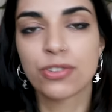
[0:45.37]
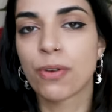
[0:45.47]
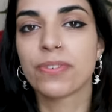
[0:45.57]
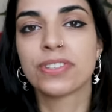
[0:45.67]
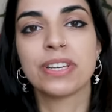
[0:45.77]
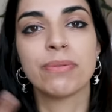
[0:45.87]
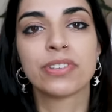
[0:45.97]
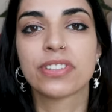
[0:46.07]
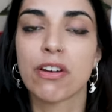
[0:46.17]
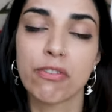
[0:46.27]
So obviously we
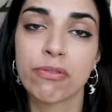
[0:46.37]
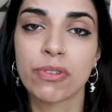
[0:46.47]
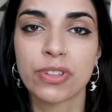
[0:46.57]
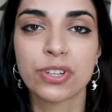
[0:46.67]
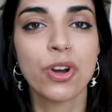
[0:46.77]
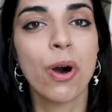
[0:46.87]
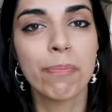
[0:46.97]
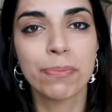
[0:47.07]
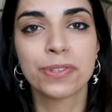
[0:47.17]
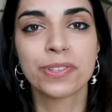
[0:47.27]
start off with the
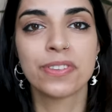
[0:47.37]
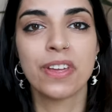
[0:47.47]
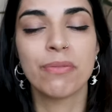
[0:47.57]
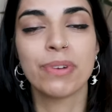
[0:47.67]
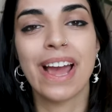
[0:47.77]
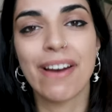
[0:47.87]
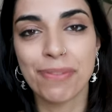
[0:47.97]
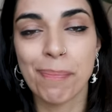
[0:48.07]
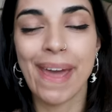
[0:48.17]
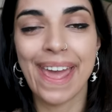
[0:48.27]
tops, then we
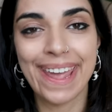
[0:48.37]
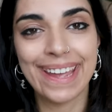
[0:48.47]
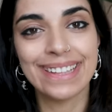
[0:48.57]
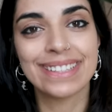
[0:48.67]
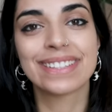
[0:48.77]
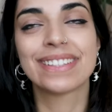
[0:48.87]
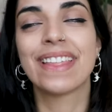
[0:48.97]
have the pants,